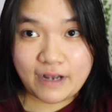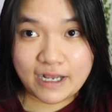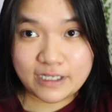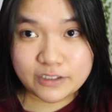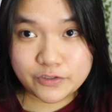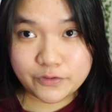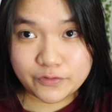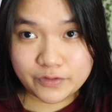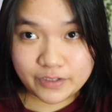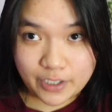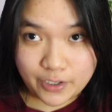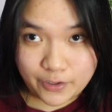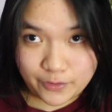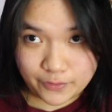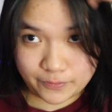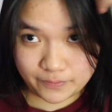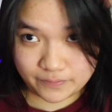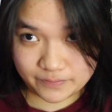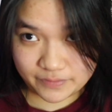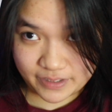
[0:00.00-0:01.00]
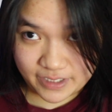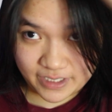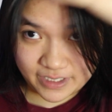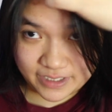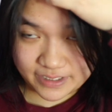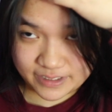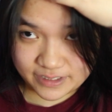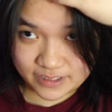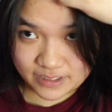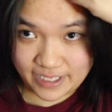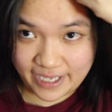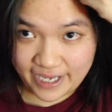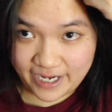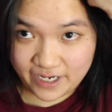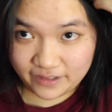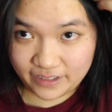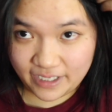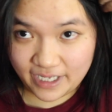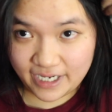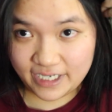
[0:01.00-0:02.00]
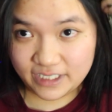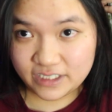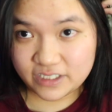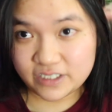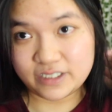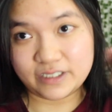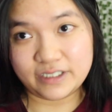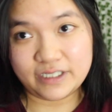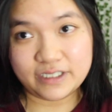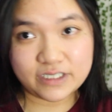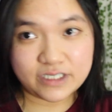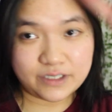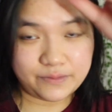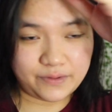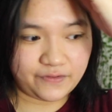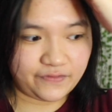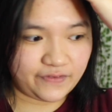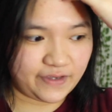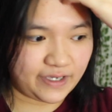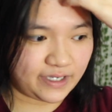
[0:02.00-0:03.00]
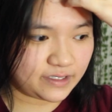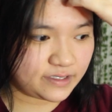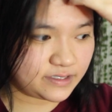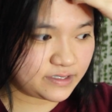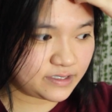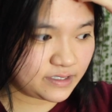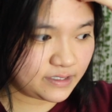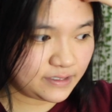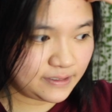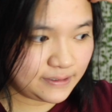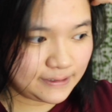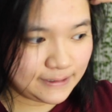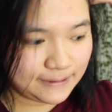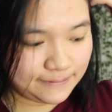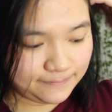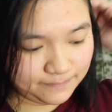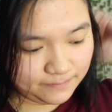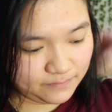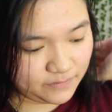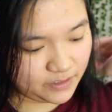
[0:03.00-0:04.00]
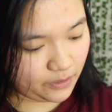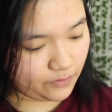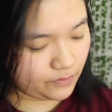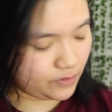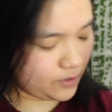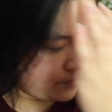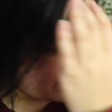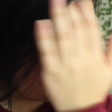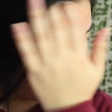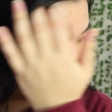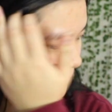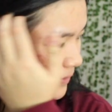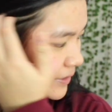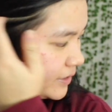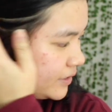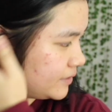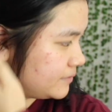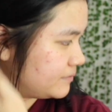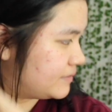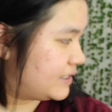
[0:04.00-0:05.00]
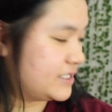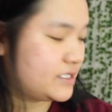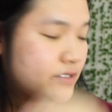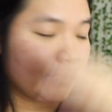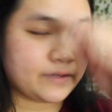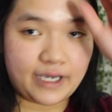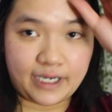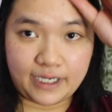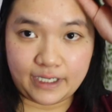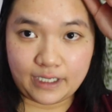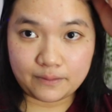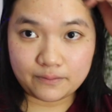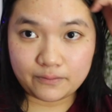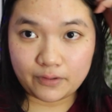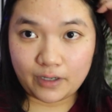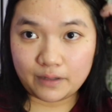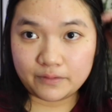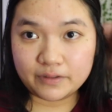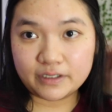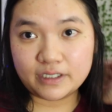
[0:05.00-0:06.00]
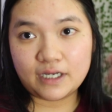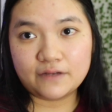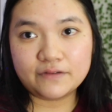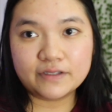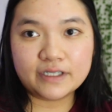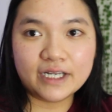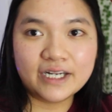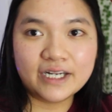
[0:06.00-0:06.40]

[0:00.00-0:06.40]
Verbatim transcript: rat tooth comb because the hairline just needs to be fixed. Don't know where I put her. It's okay. I'm probably gonna have to